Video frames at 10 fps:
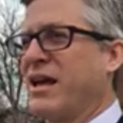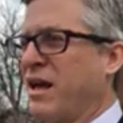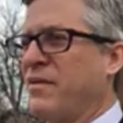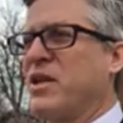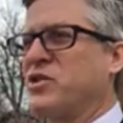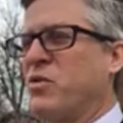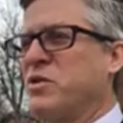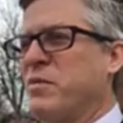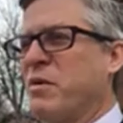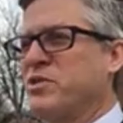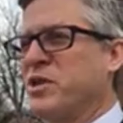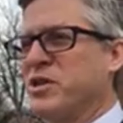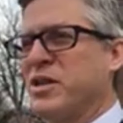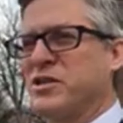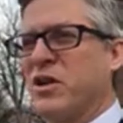And that's always my
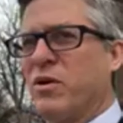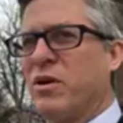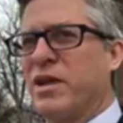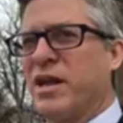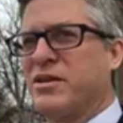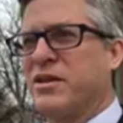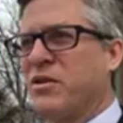position as a lawyer, that,